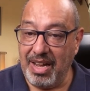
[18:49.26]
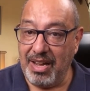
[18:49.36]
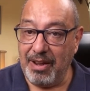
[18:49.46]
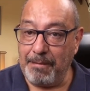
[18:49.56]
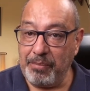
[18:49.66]

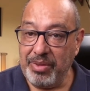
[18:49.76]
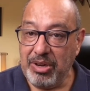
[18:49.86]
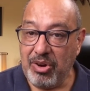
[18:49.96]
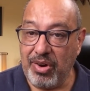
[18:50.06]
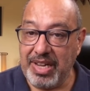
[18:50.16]
Um,
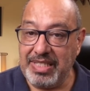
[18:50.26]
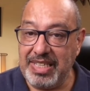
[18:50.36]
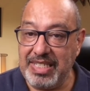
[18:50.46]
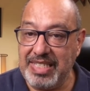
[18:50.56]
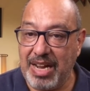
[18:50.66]

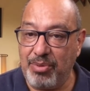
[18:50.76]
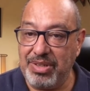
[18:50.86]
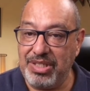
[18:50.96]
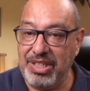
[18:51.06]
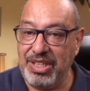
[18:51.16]
Jorge says
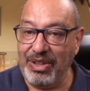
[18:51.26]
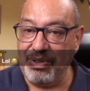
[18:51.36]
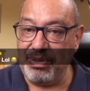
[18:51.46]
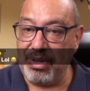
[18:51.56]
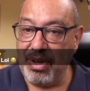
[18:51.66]
that was
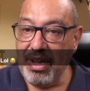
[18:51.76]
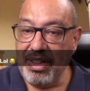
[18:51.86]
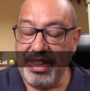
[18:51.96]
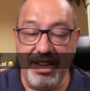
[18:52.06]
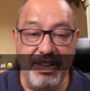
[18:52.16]
cute.
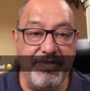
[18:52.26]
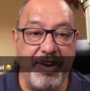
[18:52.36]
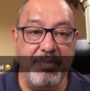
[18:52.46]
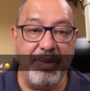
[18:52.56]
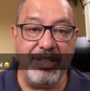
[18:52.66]
Thank
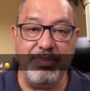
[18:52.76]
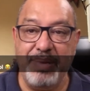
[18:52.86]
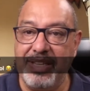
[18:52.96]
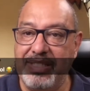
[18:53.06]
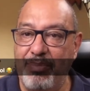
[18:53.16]
you very
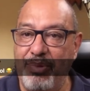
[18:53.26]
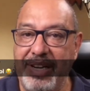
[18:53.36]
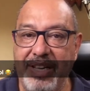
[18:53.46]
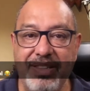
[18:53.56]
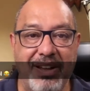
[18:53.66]
much because I'm
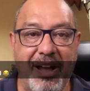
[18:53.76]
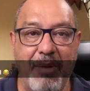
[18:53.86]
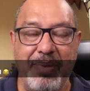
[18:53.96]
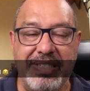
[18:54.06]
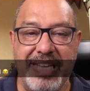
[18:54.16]
reading the
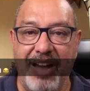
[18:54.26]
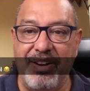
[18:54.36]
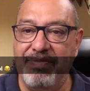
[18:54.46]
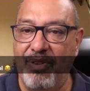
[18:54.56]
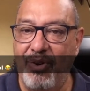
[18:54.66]
comments
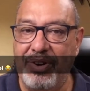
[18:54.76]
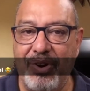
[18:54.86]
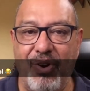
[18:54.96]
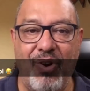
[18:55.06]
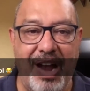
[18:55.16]
out of
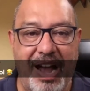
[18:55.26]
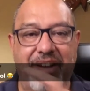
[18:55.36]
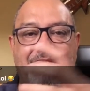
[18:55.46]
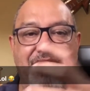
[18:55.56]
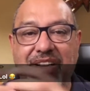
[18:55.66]
order or
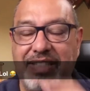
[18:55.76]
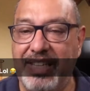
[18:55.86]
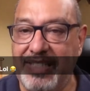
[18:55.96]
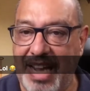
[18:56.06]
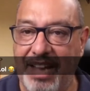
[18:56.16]
out of
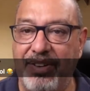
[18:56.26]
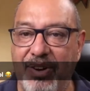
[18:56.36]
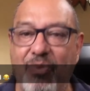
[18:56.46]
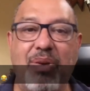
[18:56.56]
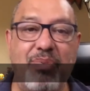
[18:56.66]
context. I
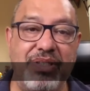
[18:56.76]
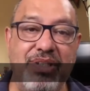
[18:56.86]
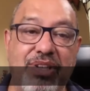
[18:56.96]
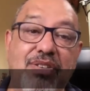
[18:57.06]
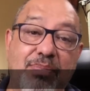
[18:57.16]
don't know what
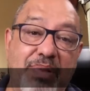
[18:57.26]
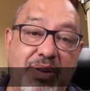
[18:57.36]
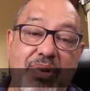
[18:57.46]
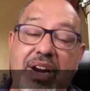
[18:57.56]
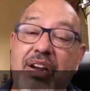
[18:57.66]
was cute,
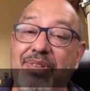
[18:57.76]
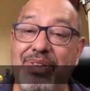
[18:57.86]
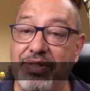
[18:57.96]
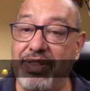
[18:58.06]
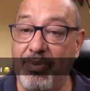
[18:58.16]
but
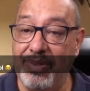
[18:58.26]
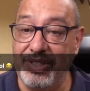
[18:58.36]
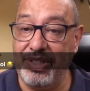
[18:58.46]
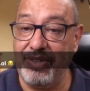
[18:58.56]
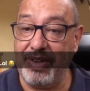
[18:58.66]
whatever you
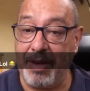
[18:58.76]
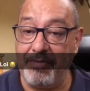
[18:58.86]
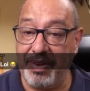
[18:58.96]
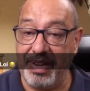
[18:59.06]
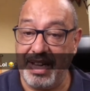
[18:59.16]
thought was cute,
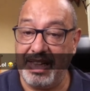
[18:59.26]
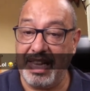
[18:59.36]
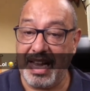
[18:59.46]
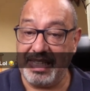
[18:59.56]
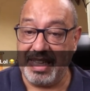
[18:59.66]
I'm very
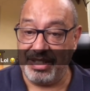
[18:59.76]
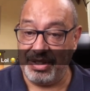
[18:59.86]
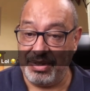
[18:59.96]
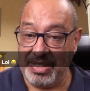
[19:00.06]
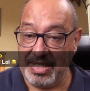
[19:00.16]
glad
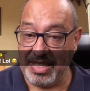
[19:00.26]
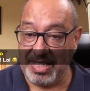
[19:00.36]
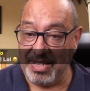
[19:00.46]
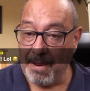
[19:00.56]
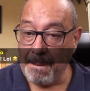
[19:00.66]
that you
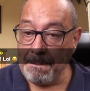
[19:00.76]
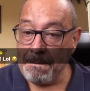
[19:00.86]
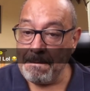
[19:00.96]
did.